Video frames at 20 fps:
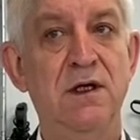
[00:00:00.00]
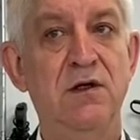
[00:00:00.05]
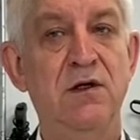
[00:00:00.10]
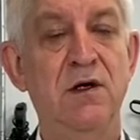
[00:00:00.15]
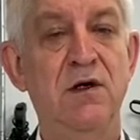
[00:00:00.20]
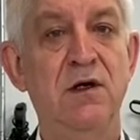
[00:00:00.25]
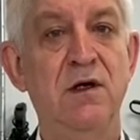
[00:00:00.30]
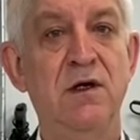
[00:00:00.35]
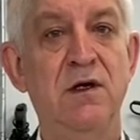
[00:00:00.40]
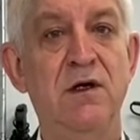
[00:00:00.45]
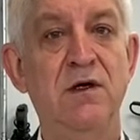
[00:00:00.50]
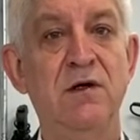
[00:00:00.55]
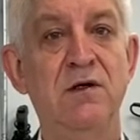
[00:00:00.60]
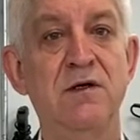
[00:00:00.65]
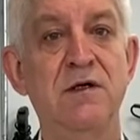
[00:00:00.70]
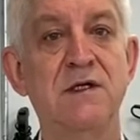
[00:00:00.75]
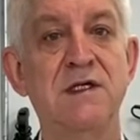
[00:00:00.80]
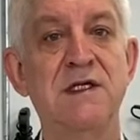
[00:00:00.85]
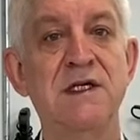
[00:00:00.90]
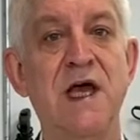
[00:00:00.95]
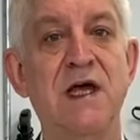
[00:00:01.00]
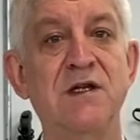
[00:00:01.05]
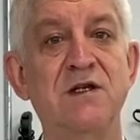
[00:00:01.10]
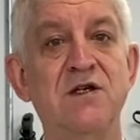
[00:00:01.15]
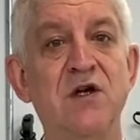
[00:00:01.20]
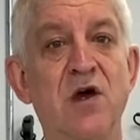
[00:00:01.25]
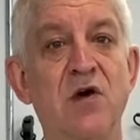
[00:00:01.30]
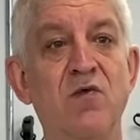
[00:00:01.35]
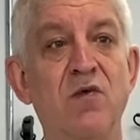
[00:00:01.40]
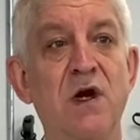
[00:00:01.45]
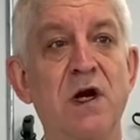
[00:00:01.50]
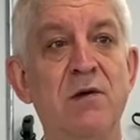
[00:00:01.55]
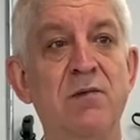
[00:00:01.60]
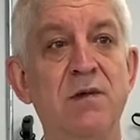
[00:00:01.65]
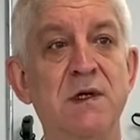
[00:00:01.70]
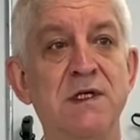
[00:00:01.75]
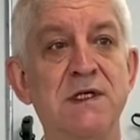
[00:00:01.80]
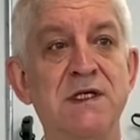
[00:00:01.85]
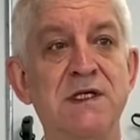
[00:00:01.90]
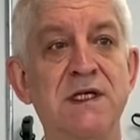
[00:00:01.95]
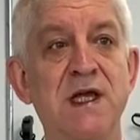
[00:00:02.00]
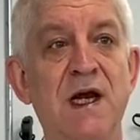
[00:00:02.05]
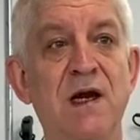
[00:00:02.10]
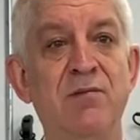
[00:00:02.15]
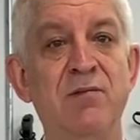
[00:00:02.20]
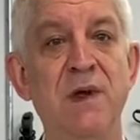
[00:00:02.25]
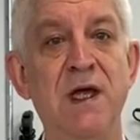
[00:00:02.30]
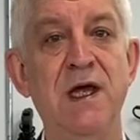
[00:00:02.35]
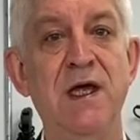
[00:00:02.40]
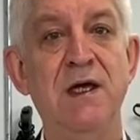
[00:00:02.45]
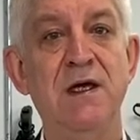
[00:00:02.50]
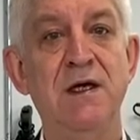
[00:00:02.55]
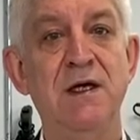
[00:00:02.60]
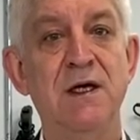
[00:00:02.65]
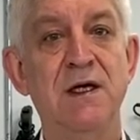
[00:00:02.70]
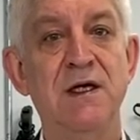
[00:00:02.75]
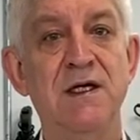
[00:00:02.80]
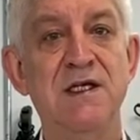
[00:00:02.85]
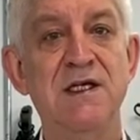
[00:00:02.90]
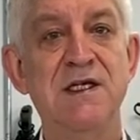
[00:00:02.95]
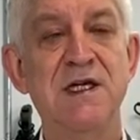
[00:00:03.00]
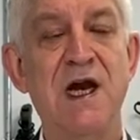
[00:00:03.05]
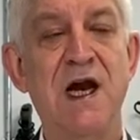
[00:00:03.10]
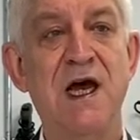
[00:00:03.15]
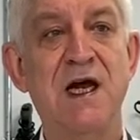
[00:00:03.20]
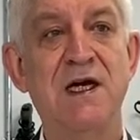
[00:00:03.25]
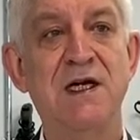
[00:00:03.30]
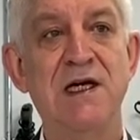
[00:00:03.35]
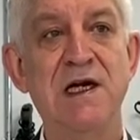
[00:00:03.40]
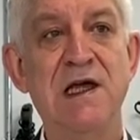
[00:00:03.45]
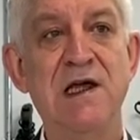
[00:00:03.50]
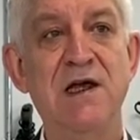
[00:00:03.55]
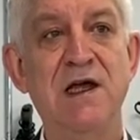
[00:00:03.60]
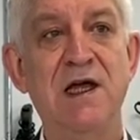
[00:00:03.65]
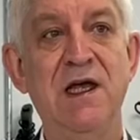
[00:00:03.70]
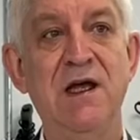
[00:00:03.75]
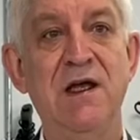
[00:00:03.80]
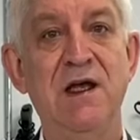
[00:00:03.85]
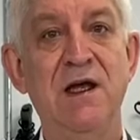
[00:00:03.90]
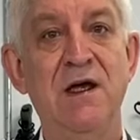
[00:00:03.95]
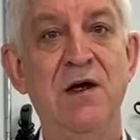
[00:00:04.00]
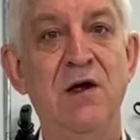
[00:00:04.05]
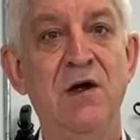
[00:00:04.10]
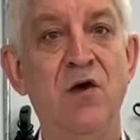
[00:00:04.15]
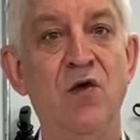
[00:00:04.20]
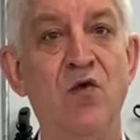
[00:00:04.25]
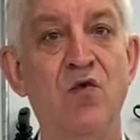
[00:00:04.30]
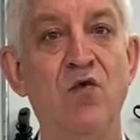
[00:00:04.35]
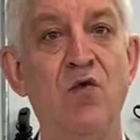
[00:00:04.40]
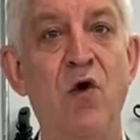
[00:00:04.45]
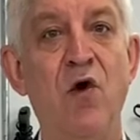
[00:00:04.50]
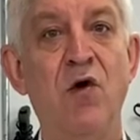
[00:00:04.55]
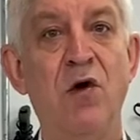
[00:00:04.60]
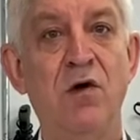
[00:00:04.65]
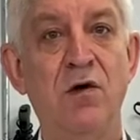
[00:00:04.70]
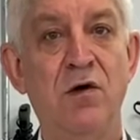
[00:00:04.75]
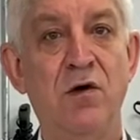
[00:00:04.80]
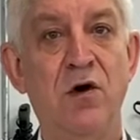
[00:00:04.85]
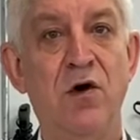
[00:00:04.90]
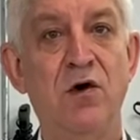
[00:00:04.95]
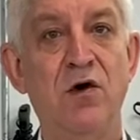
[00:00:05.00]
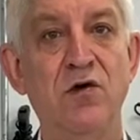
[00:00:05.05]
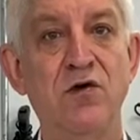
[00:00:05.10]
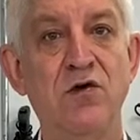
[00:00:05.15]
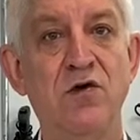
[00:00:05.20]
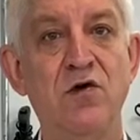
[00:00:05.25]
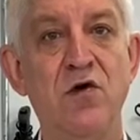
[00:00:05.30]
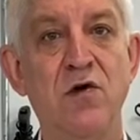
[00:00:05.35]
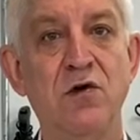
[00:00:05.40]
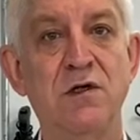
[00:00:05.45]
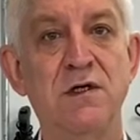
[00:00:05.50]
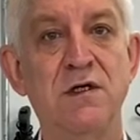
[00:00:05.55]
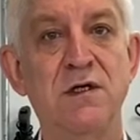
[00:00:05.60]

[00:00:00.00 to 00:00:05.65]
the center will still be slightly raw or uncooked.